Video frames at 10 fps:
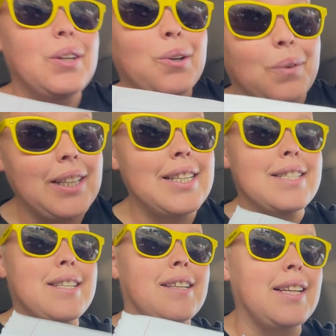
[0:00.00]

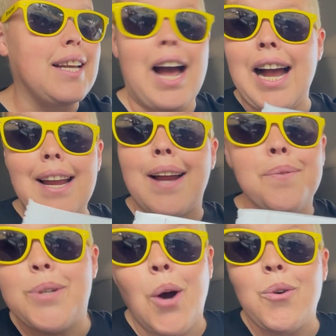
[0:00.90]
realistically, I
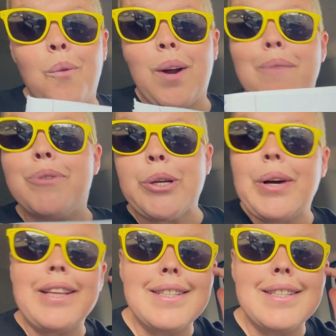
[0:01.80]
don't know what I'm doing.